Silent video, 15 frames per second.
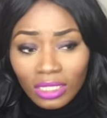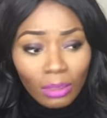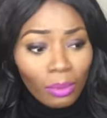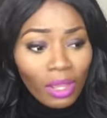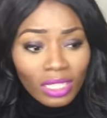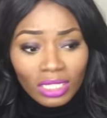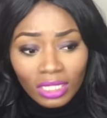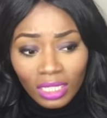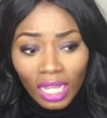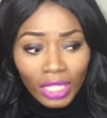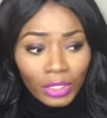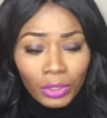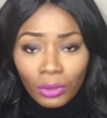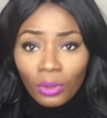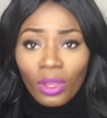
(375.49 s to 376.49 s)
The person that,
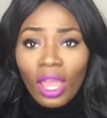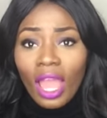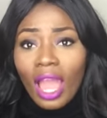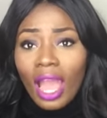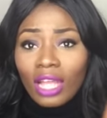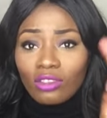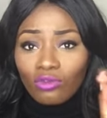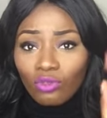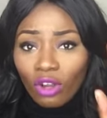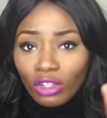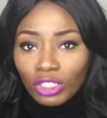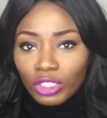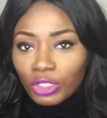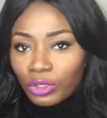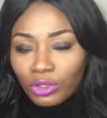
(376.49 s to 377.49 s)
you know, has
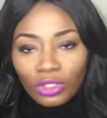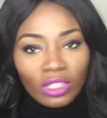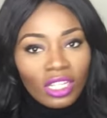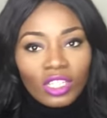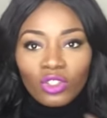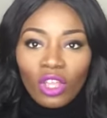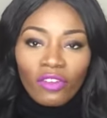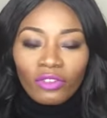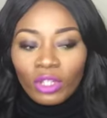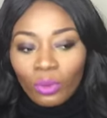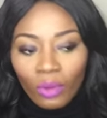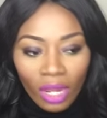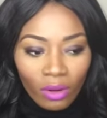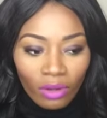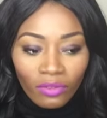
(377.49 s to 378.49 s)
wronged you is not even
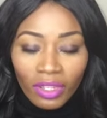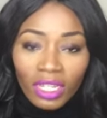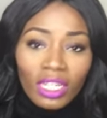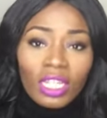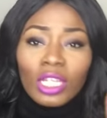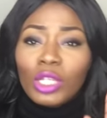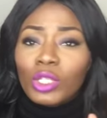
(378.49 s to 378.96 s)
aware of it.